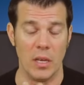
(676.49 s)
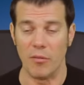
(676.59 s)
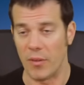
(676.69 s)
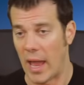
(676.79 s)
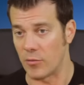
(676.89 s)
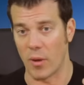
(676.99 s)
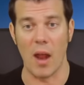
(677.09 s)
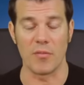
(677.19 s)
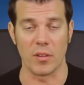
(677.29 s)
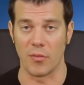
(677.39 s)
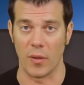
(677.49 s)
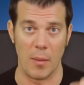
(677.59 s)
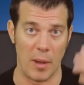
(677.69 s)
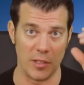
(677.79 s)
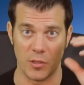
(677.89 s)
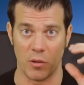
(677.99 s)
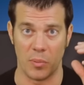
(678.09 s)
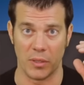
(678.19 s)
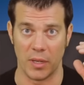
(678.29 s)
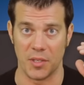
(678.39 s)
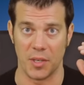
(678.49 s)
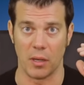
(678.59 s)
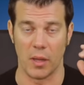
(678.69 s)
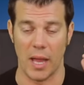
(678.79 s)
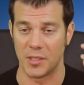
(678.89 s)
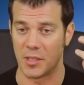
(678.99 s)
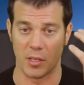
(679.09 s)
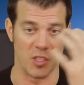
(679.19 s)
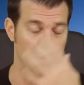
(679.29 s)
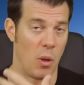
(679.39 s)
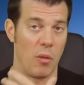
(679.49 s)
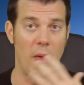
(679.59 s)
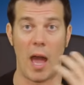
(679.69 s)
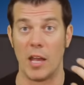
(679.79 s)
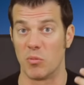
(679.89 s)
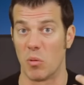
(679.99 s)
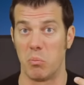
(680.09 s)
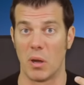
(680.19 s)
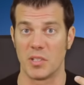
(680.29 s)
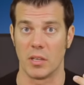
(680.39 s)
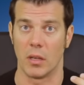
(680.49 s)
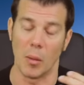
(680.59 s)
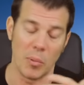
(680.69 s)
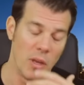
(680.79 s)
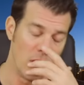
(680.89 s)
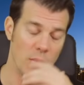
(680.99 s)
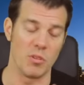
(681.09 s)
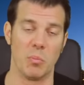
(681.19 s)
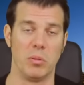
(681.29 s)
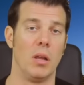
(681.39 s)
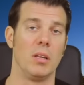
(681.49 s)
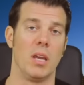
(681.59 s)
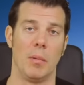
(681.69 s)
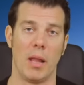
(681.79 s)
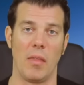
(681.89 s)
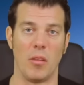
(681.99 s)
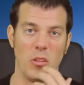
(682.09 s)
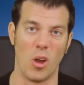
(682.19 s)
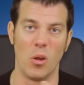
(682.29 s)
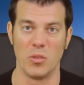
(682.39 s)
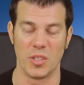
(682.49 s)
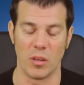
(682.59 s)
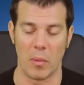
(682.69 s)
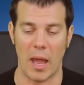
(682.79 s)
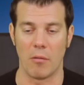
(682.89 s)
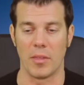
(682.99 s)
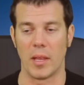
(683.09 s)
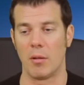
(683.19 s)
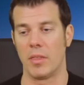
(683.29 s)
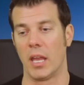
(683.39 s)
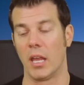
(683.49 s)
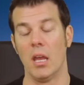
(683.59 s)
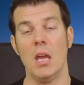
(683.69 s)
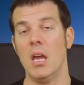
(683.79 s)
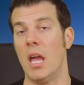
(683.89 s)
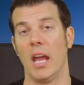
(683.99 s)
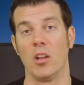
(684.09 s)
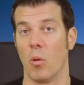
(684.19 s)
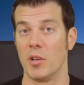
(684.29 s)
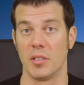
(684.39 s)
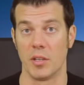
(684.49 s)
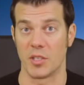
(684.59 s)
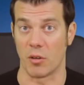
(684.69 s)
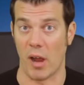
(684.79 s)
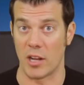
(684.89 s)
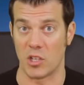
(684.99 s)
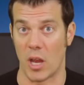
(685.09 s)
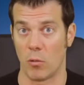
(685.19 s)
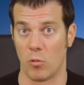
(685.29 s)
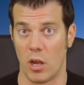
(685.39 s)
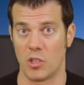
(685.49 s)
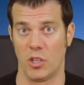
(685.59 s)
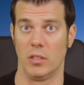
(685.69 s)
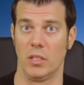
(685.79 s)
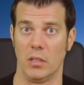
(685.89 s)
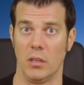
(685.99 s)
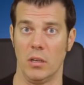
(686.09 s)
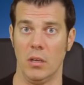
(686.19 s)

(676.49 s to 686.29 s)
In fact, right after the fight, Mansour put on sunglasses because both eyes were busted up. There was blood coming out of the nose and the mouth and everything, and there wasn't a scratch on Washington.